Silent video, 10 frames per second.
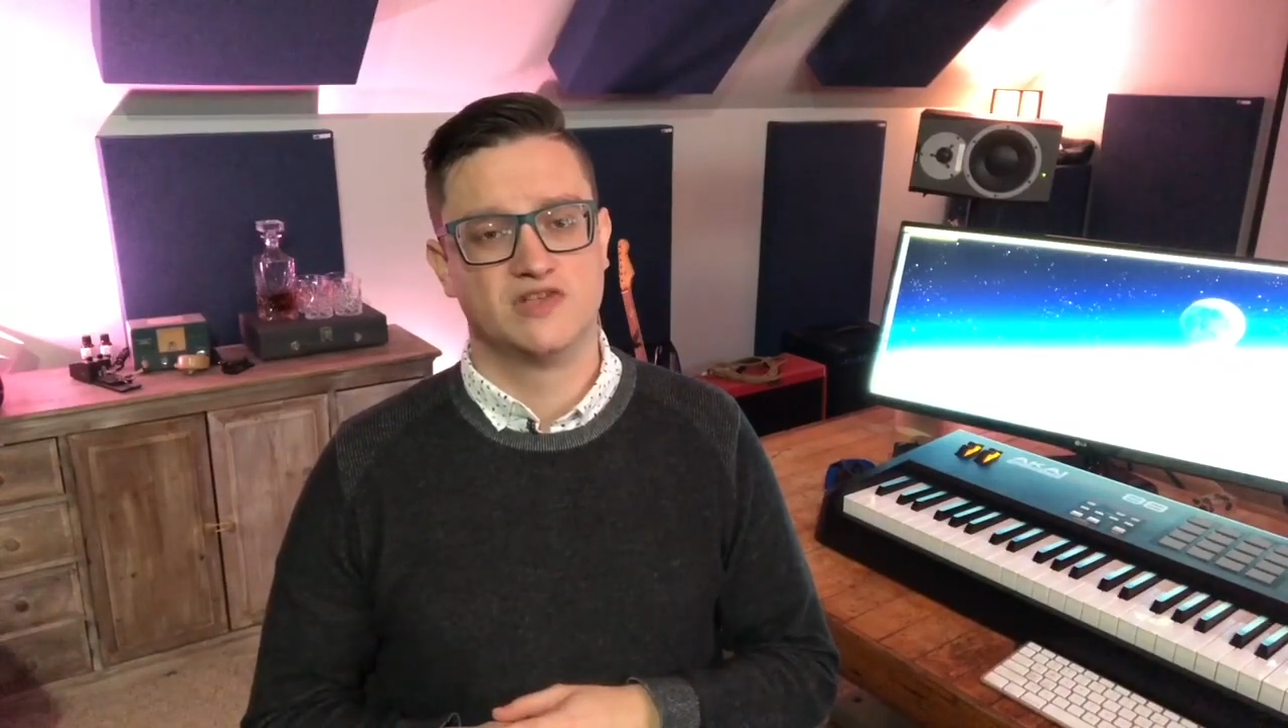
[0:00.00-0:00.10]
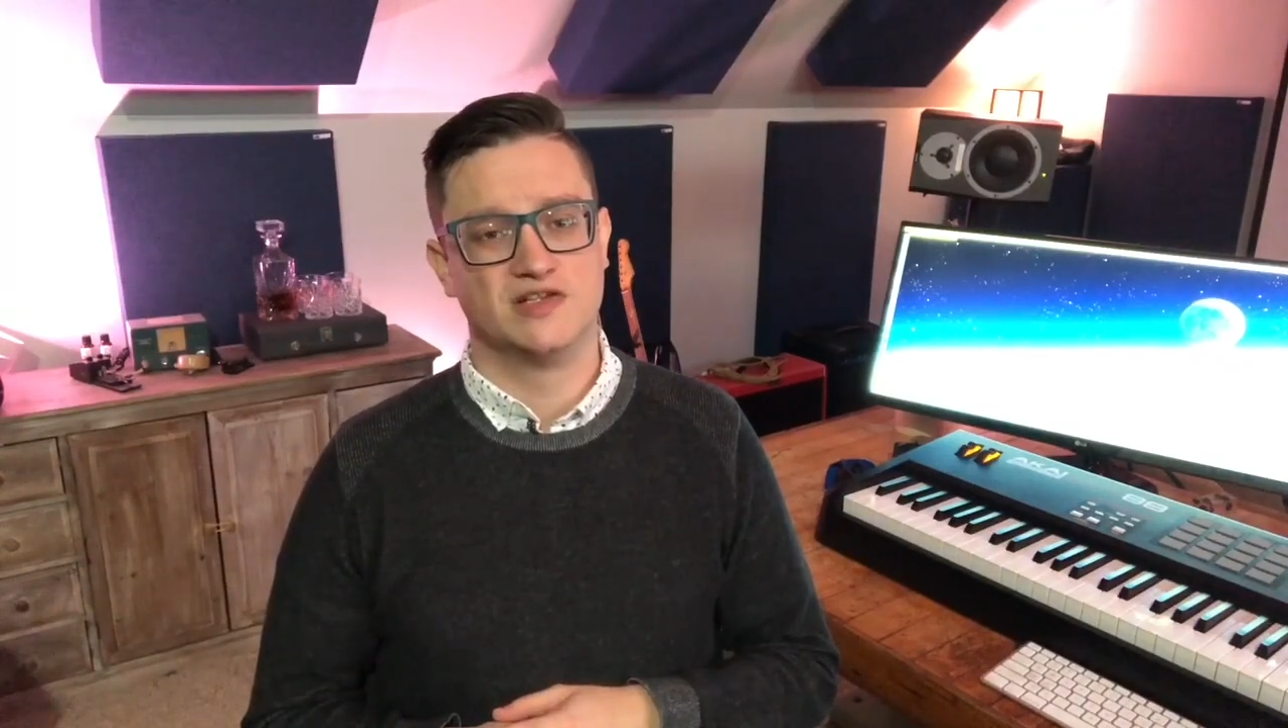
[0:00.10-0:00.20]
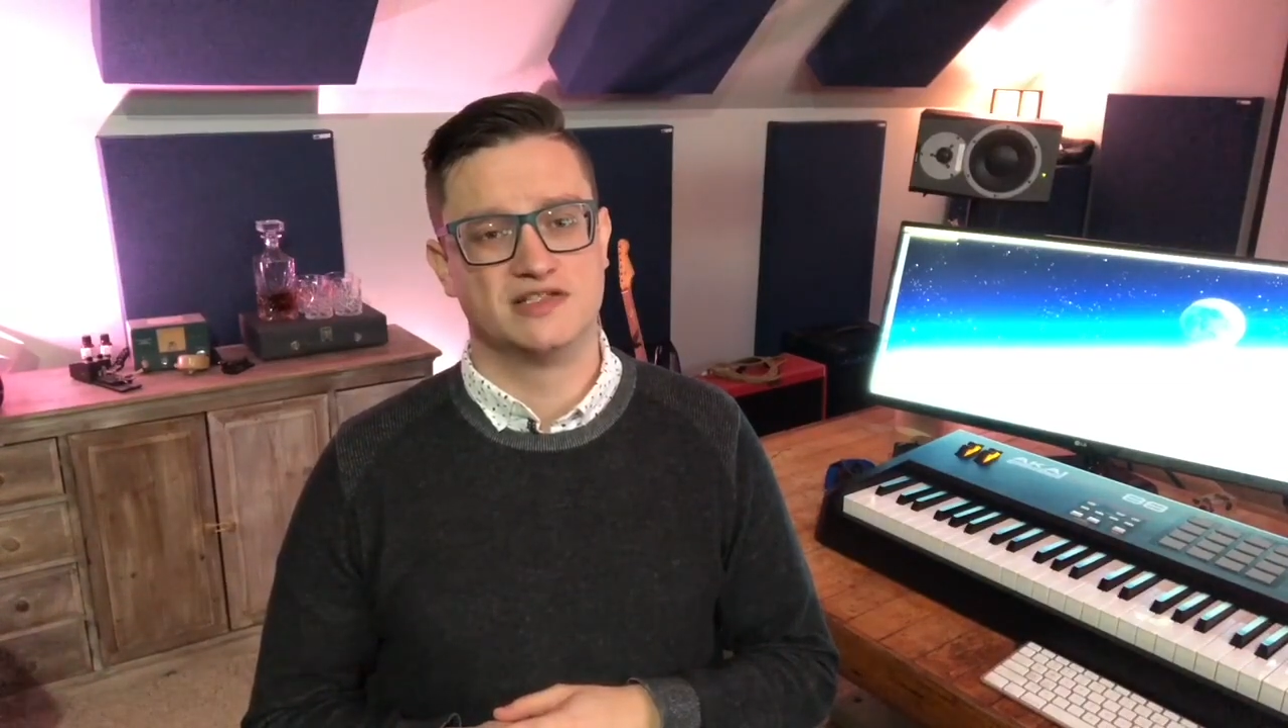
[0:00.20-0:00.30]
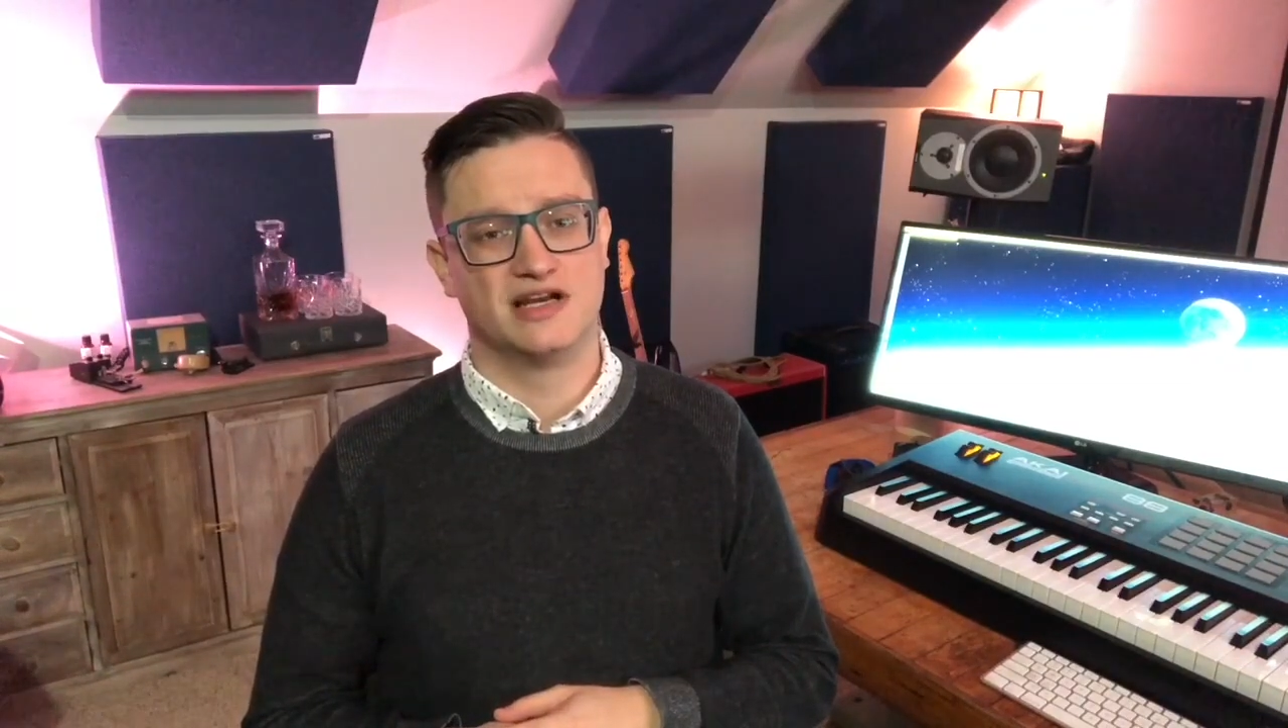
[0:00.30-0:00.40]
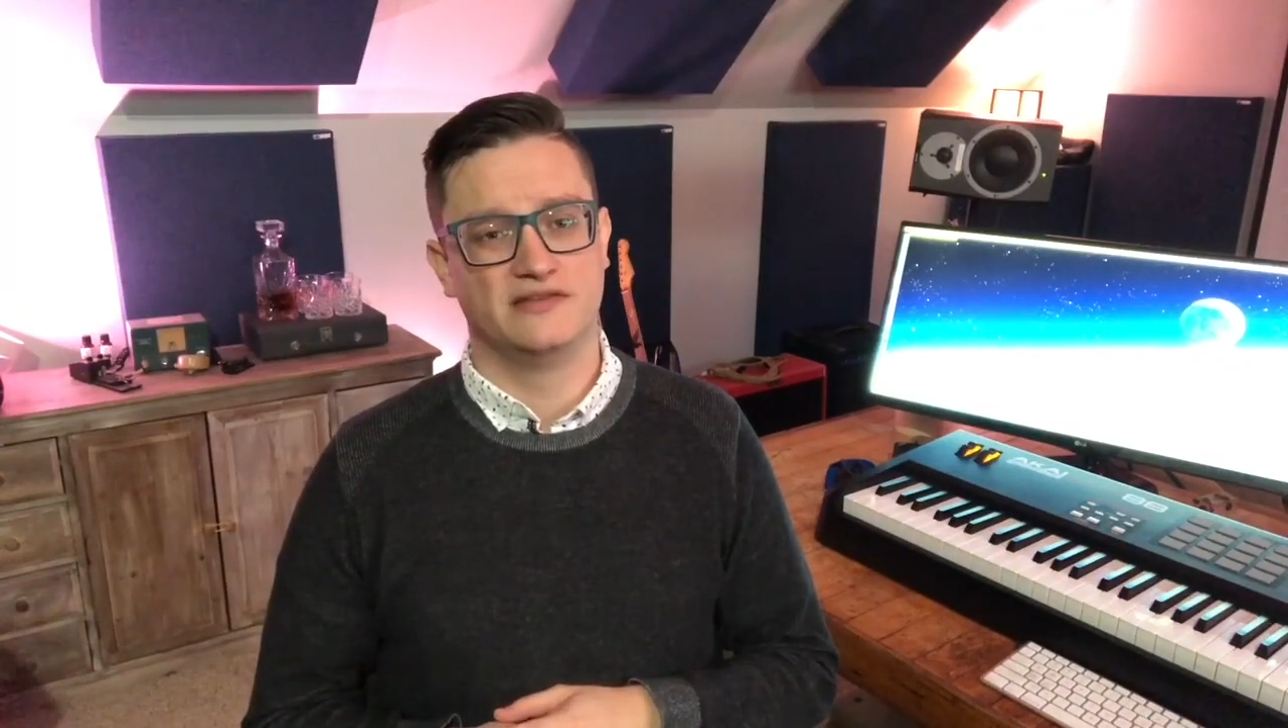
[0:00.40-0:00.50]

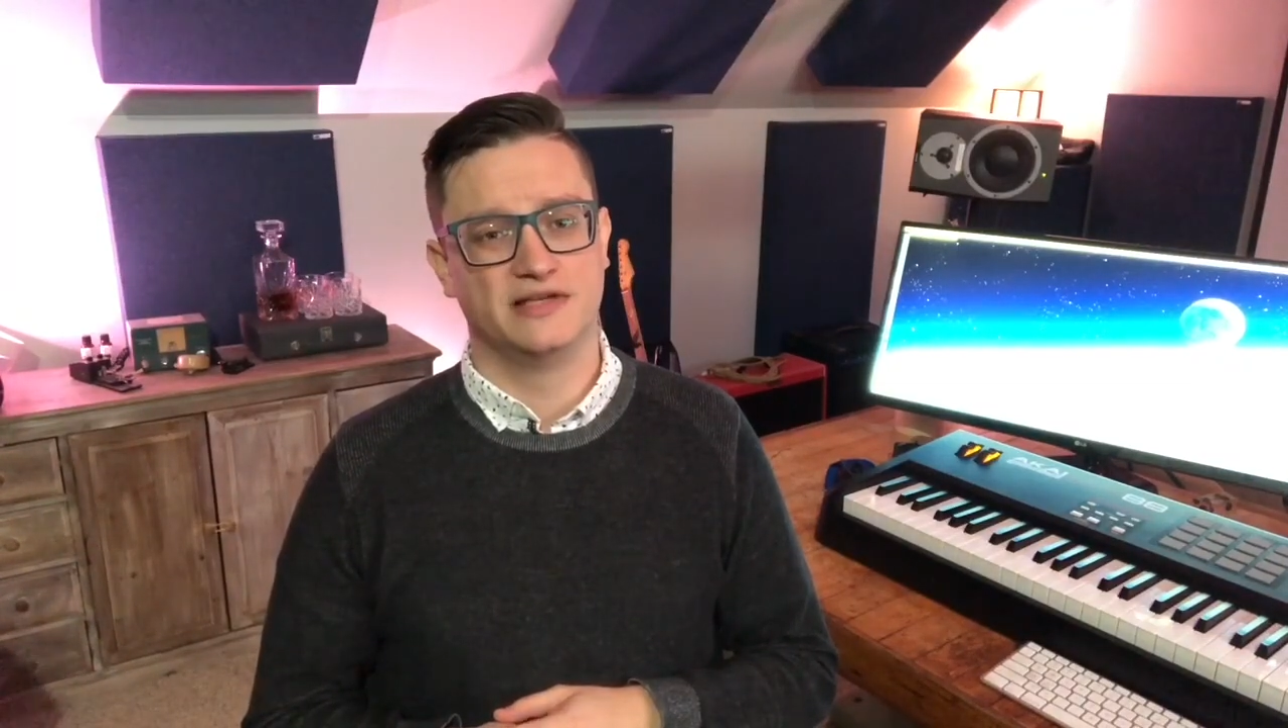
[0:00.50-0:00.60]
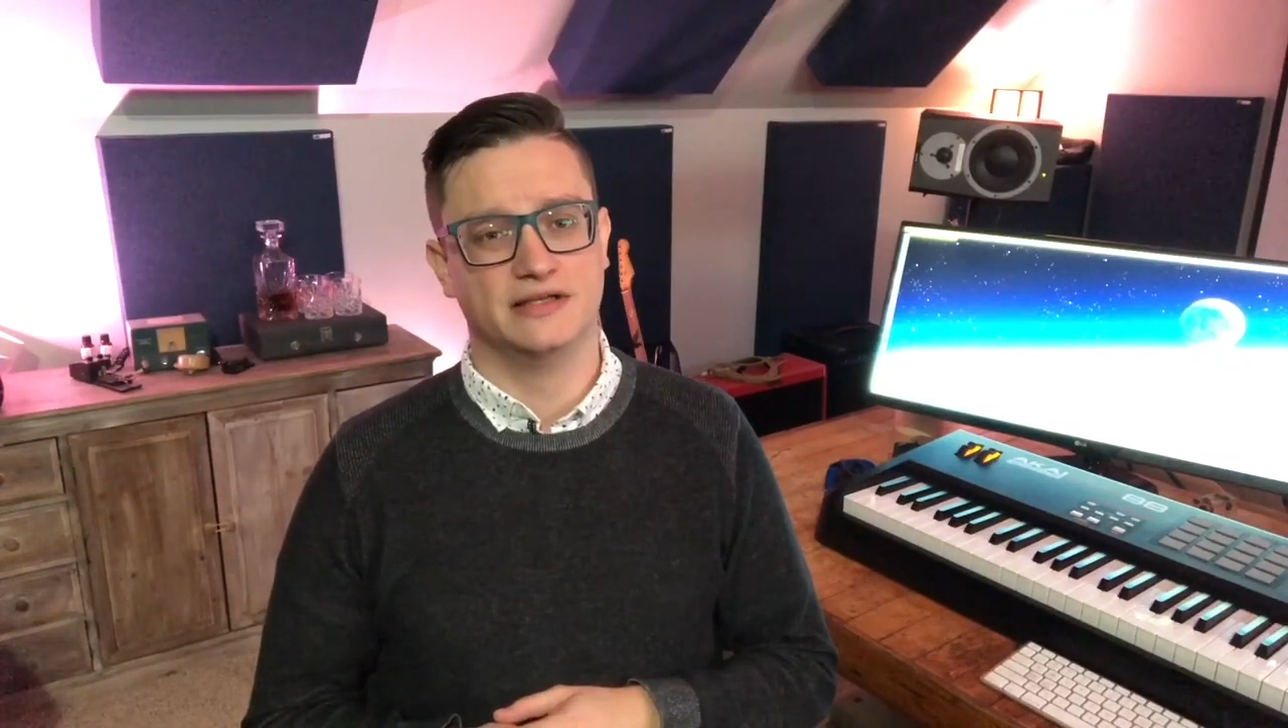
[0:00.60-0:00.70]
So let's dive